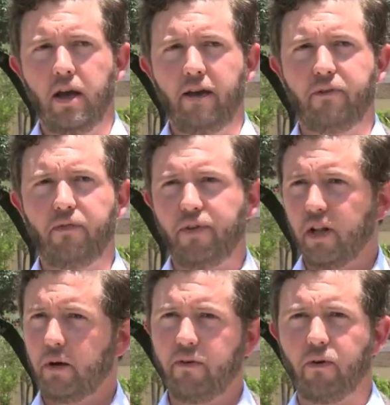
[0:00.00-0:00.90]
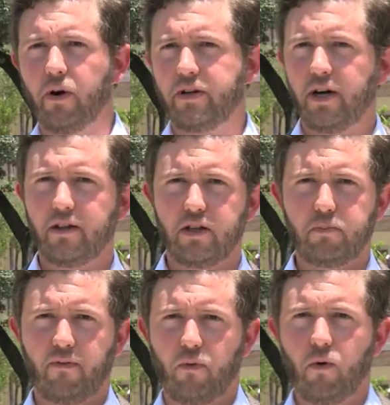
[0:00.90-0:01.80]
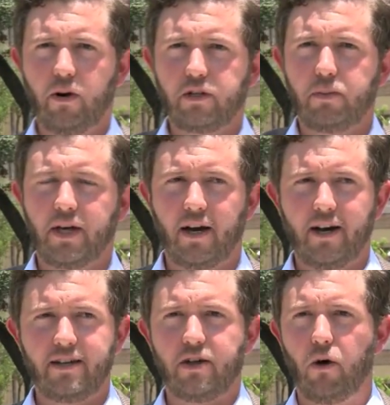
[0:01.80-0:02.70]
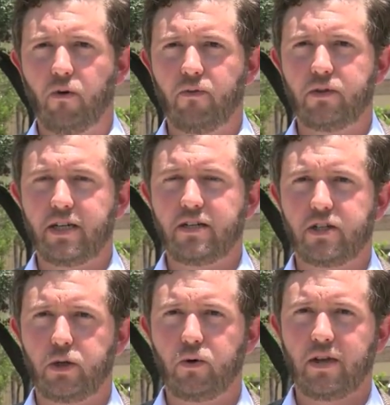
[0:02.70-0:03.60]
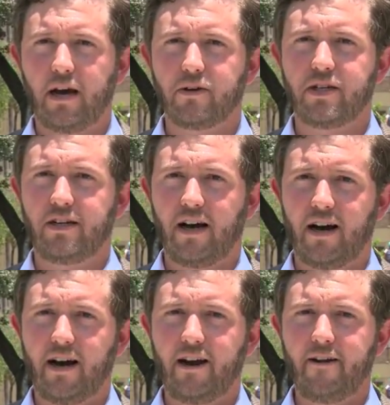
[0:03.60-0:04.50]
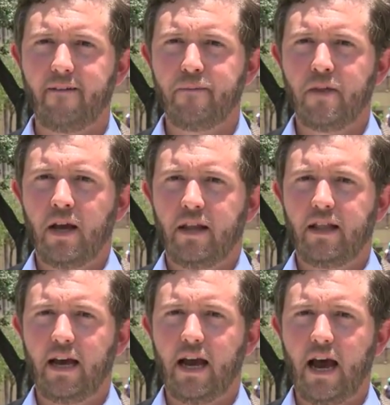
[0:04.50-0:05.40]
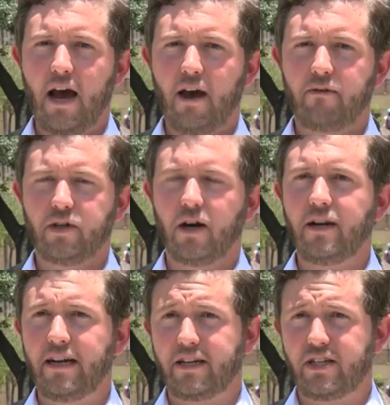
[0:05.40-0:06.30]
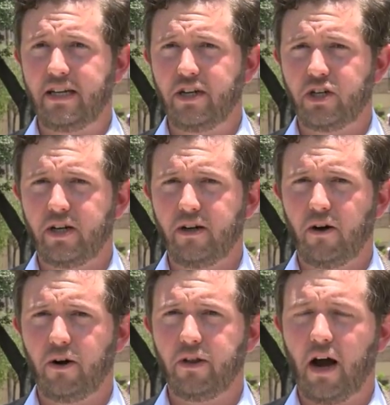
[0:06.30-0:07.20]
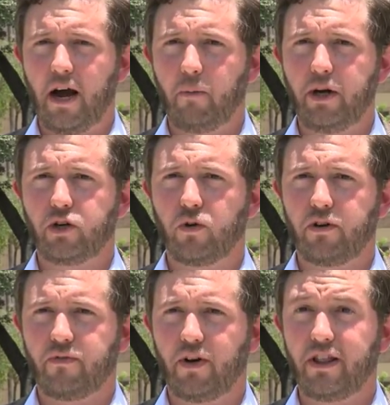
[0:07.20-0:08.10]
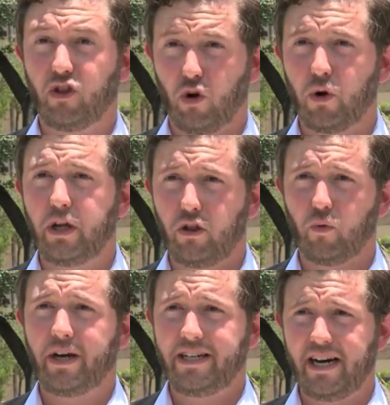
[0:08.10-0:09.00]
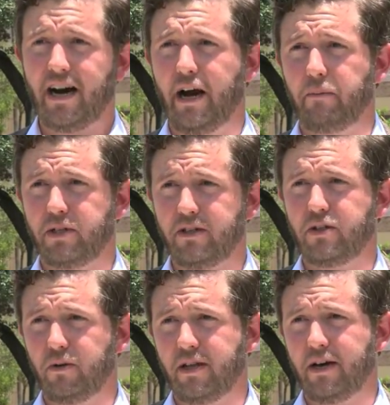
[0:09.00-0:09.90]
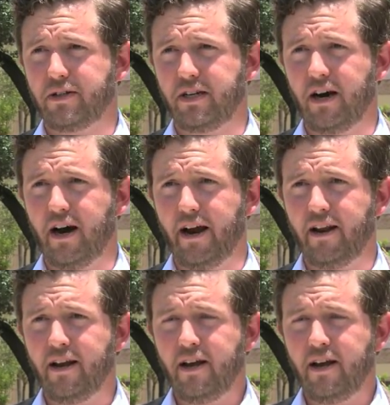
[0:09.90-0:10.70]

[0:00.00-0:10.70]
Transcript: if you feel like we've already done this before, it's because since 2009. They have done an extension on the Highway Trust Fund 33 times okay. since 2009.